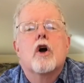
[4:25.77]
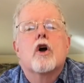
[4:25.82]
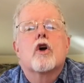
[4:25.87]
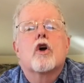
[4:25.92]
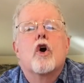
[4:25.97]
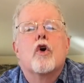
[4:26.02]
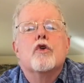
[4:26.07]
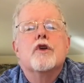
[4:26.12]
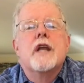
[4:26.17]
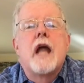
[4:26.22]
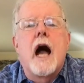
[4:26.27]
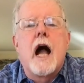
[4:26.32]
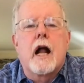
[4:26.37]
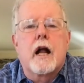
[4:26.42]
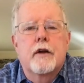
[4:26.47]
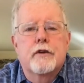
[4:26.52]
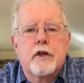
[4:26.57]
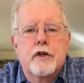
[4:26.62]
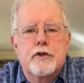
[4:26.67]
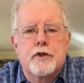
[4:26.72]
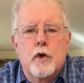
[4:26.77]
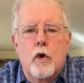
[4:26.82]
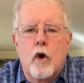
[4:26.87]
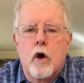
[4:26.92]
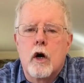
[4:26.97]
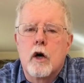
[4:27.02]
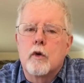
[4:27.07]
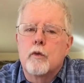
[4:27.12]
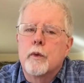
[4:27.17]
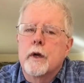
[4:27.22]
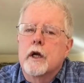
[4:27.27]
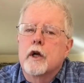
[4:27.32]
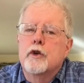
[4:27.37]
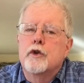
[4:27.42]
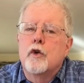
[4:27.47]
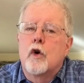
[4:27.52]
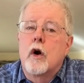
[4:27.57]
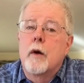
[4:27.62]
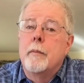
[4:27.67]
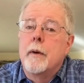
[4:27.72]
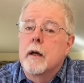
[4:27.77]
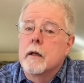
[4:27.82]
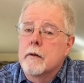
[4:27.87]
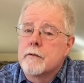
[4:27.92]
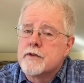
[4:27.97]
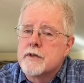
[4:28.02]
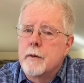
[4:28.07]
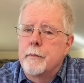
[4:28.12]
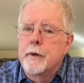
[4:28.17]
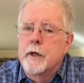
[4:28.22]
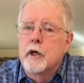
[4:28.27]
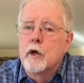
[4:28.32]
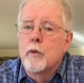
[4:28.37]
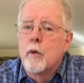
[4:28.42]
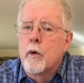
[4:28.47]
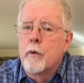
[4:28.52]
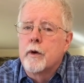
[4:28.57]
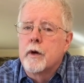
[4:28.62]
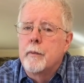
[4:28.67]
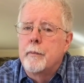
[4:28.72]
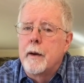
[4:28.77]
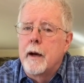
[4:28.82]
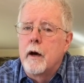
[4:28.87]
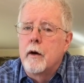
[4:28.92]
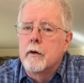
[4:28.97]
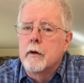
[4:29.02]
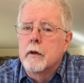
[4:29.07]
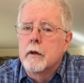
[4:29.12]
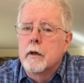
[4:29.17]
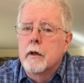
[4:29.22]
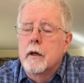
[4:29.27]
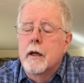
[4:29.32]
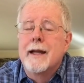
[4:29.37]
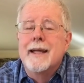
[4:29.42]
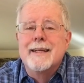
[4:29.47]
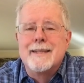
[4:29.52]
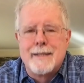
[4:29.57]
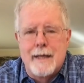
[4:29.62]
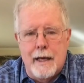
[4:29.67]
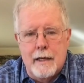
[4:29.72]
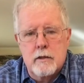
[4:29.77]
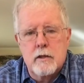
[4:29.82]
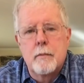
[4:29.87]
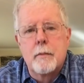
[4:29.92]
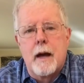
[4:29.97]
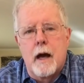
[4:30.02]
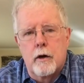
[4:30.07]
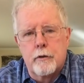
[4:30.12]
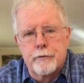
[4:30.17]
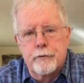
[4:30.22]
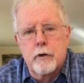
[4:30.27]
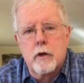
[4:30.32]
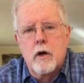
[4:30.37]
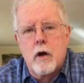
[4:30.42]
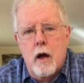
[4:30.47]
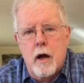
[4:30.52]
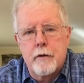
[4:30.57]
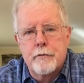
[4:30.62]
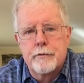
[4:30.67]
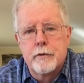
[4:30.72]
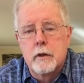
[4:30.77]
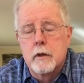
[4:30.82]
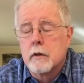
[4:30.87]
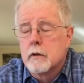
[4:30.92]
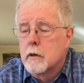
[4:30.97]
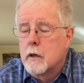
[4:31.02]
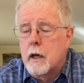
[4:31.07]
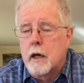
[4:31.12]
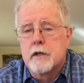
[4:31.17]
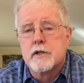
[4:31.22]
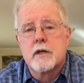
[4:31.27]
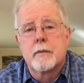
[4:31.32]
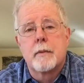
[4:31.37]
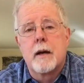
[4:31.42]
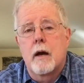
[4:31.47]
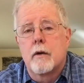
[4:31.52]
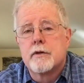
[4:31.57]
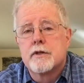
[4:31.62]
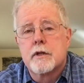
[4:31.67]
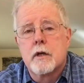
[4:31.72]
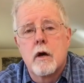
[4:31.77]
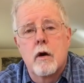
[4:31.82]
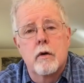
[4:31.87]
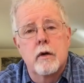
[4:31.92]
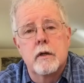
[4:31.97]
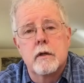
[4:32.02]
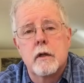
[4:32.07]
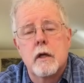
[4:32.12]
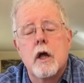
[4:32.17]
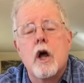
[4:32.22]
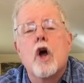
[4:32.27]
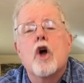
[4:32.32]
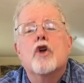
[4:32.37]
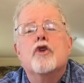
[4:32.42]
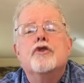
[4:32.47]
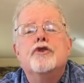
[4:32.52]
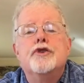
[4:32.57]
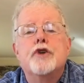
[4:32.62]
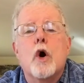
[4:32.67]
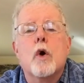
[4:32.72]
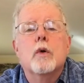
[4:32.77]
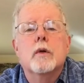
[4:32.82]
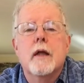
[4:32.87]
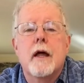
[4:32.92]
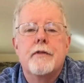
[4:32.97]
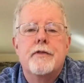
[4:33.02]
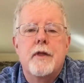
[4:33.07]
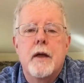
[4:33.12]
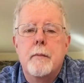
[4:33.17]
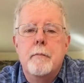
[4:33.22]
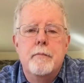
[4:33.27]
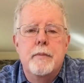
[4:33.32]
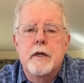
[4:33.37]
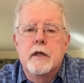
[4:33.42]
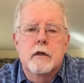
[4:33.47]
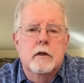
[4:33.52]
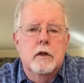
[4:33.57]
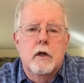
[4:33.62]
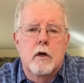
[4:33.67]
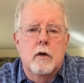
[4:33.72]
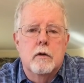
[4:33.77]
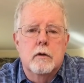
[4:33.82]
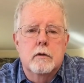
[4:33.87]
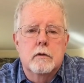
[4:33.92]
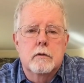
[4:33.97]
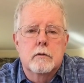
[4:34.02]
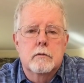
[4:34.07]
Go knock on the door, ring a doorbell of somebody you're worried about. Take them out for coffee. Ask them how it's going. Don't let them be alone.